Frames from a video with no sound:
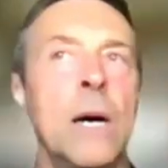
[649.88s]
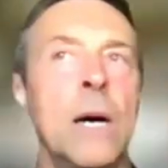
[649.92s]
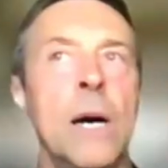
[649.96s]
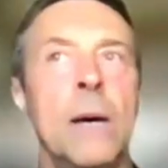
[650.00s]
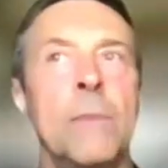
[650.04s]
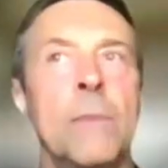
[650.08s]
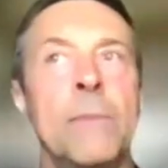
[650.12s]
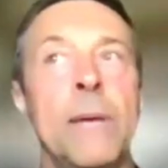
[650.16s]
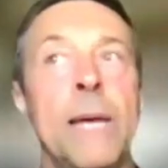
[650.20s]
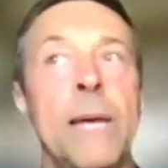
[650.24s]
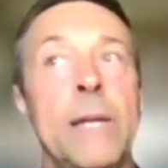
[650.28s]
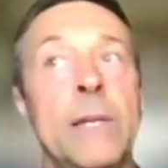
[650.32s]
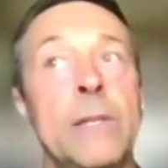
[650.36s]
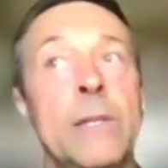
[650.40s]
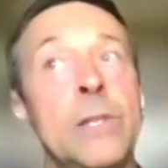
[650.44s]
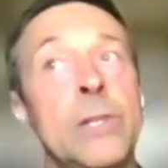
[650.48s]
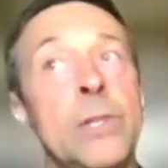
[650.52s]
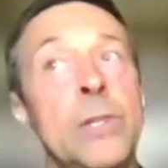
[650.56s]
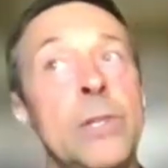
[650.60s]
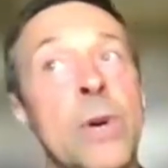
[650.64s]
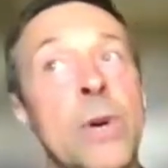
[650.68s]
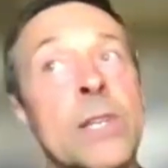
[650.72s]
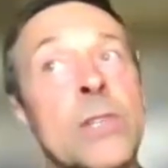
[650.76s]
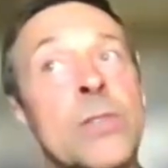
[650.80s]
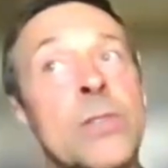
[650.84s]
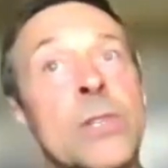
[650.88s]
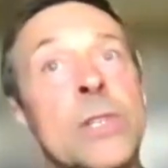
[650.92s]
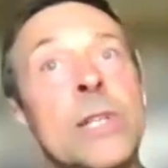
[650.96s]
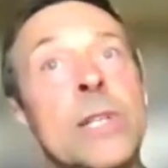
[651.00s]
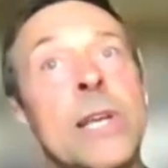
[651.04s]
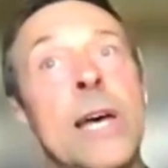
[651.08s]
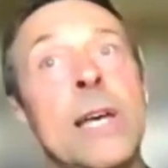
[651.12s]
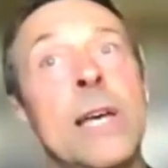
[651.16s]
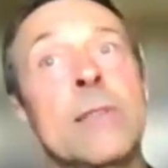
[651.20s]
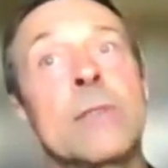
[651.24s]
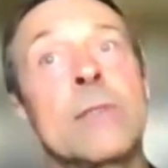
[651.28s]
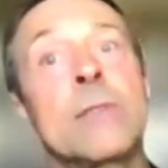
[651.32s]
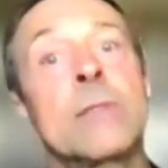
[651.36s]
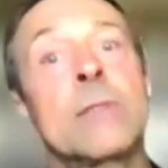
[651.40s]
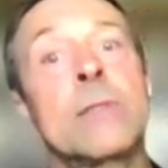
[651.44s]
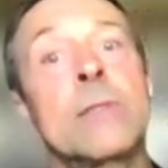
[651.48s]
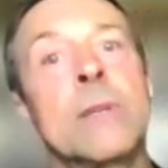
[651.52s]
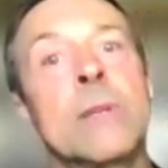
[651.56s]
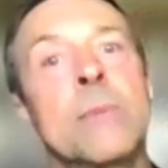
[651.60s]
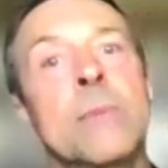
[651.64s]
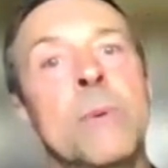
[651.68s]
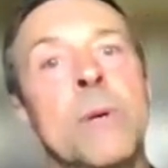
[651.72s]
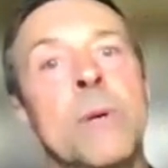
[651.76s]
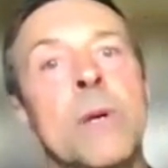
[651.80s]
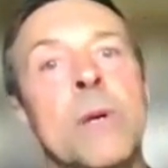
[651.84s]
and to do extra
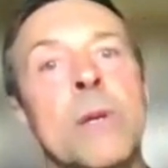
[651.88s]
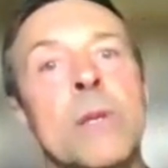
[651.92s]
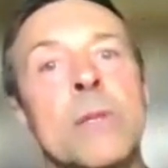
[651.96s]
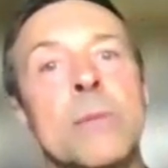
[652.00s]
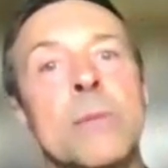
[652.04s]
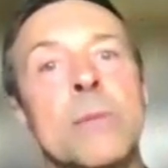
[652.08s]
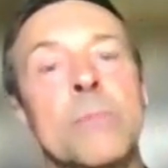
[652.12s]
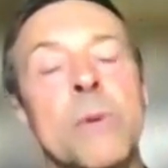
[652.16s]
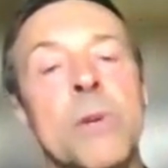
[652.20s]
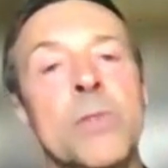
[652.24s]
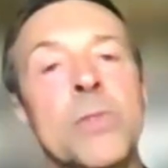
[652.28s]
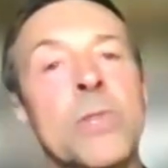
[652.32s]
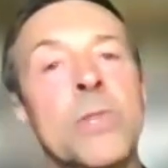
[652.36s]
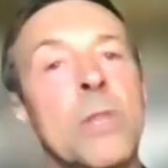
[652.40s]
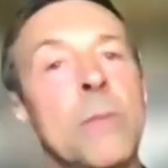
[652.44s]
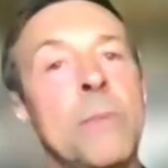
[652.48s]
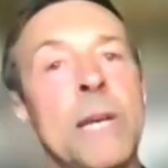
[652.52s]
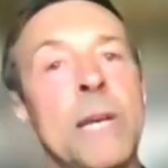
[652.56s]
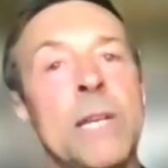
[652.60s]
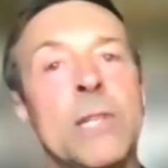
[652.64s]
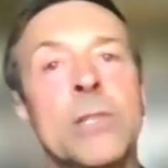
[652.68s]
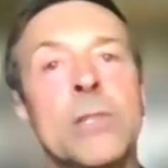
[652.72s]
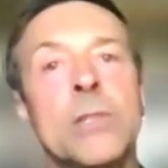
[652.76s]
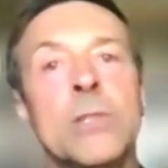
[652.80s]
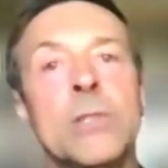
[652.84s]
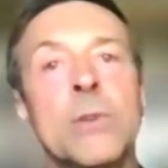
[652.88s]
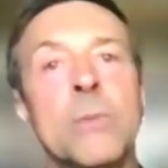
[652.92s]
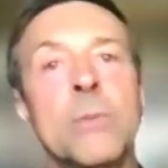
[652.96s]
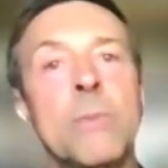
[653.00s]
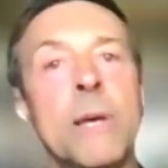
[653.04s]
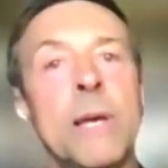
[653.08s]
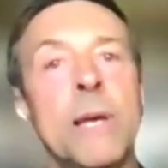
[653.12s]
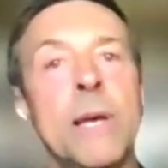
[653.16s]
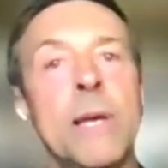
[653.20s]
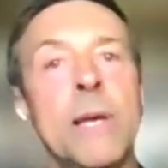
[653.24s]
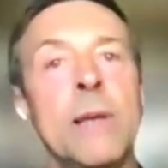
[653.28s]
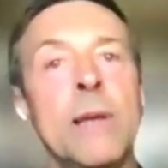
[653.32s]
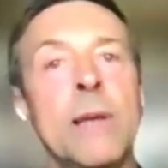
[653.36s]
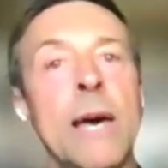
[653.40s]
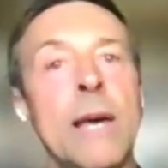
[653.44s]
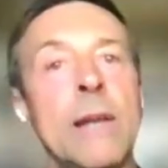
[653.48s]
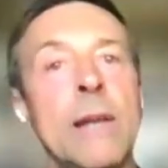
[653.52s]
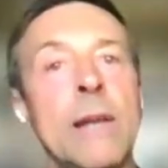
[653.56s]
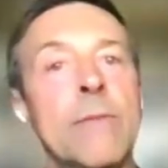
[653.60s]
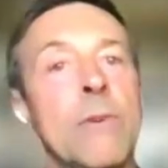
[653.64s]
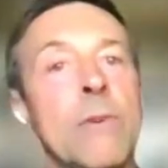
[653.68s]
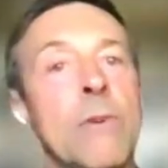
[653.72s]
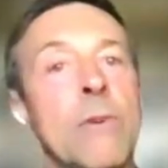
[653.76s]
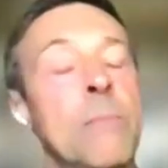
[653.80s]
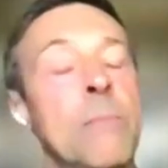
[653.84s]
tests, because most of the patients are paying
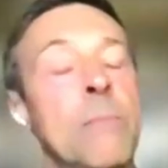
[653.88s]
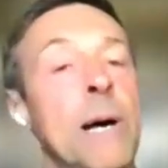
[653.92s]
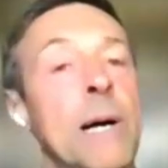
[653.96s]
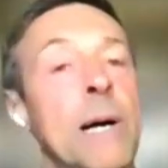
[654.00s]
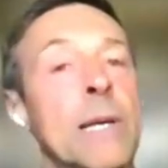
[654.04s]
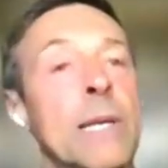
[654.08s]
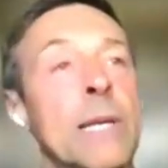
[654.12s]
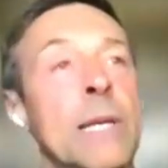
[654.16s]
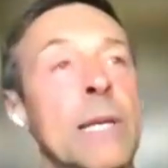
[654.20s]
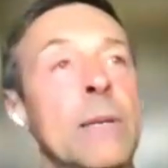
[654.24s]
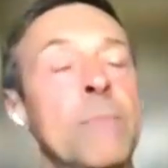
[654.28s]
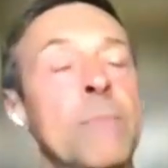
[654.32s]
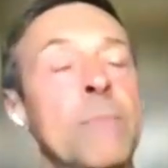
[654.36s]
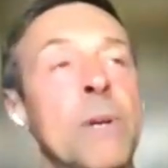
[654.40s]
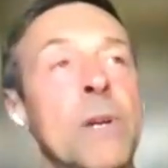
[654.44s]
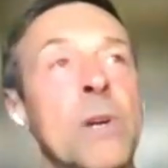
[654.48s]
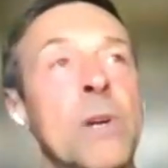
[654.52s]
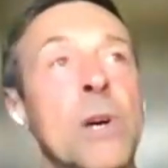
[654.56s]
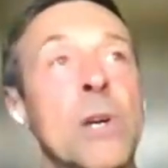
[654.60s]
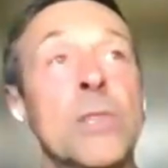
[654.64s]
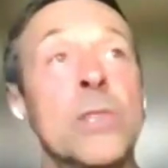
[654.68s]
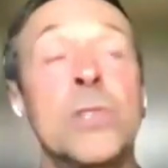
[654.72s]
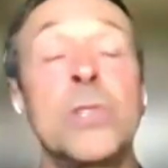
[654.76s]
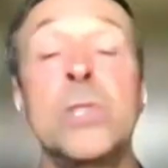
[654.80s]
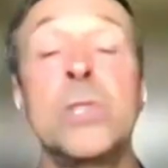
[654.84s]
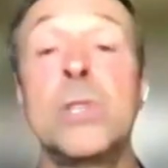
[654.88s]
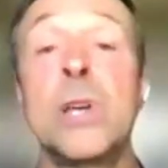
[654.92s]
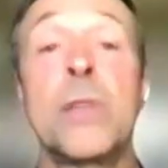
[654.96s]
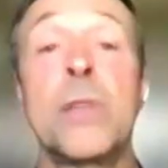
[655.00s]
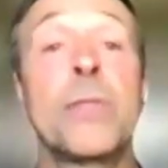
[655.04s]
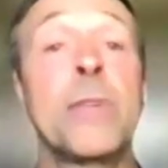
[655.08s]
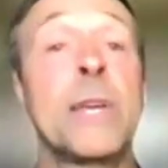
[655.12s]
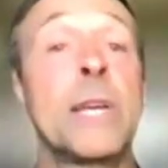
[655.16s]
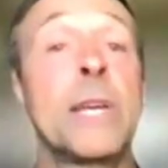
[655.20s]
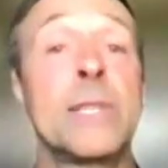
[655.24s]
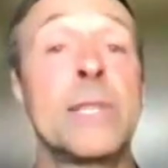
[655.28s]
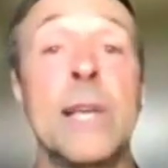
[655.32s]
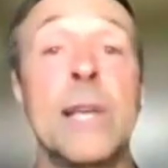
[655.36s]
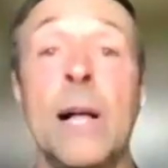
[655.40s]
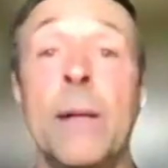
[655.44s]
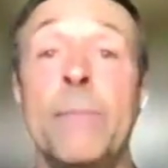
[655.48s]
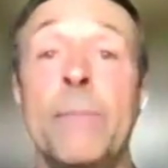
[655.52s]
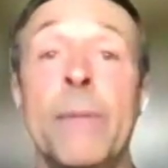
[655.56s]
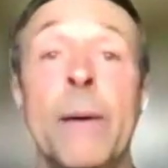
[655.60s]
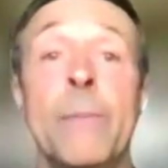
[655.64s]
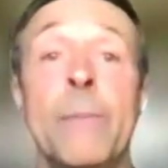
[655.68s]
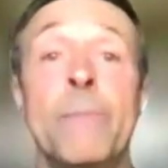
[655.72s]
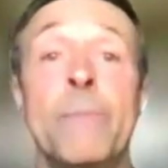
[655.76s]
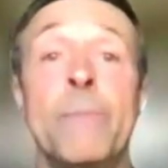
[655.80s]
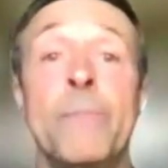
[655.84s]
out of their own pocket because nothing has
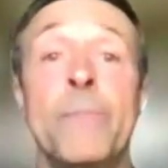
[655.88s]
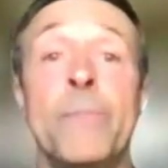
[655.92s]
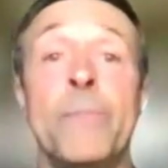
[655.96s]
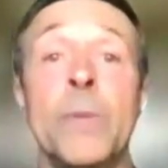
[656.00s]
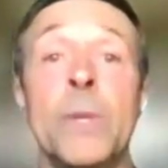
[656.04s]
helped them.